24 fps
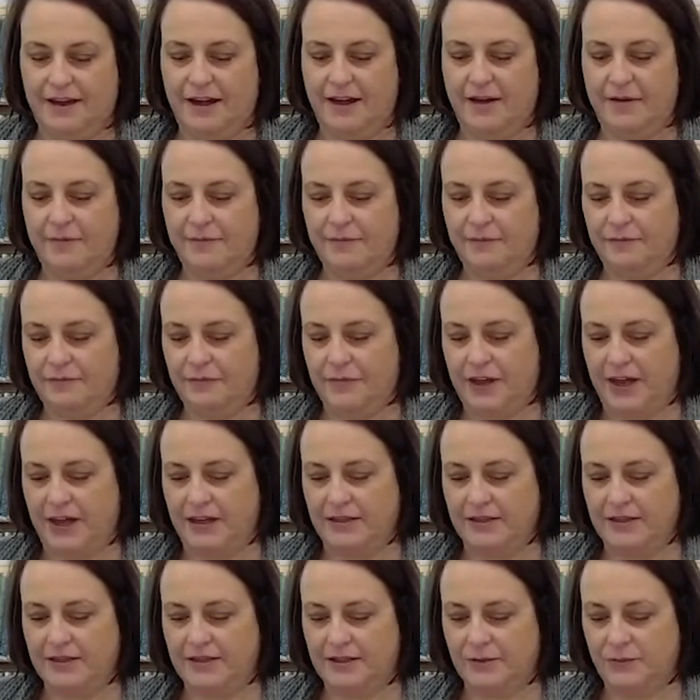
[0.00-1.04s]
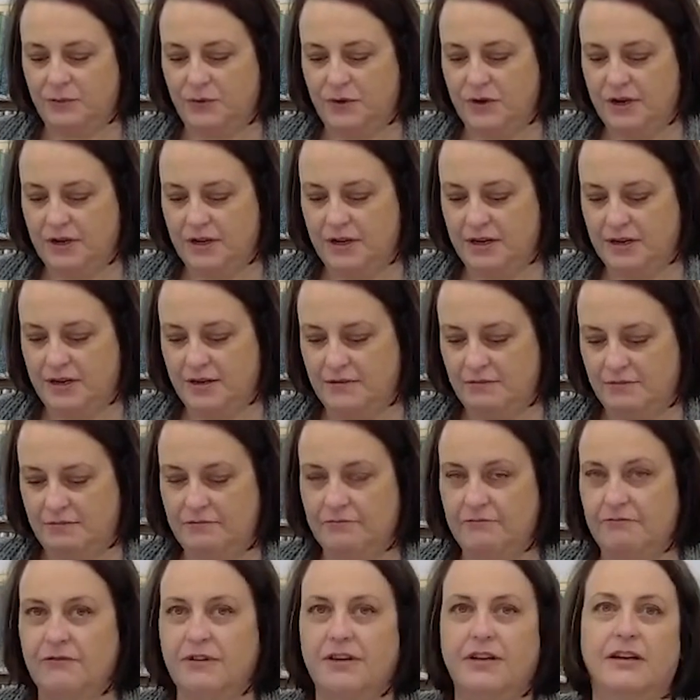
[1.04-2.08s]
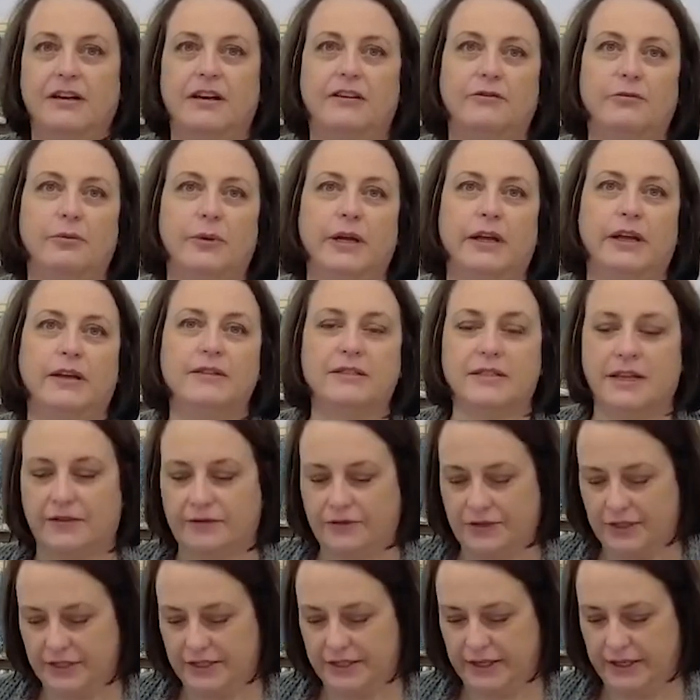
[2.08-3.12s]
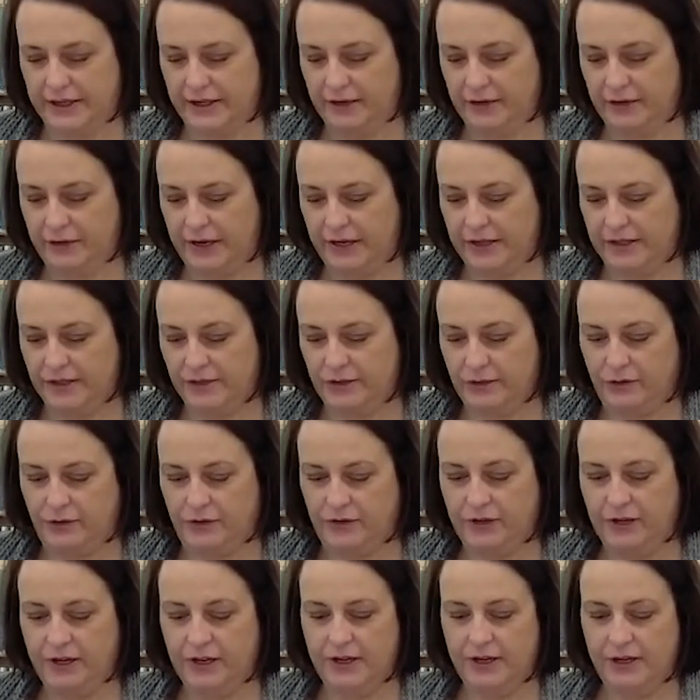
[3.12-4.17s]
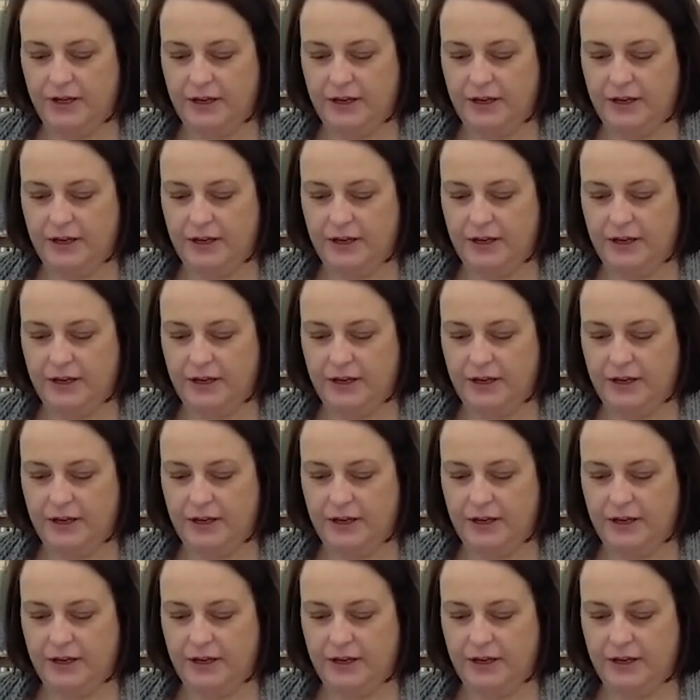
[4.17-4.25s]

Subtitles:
Yep, that's the one. What did everybody else have to sing in grade school?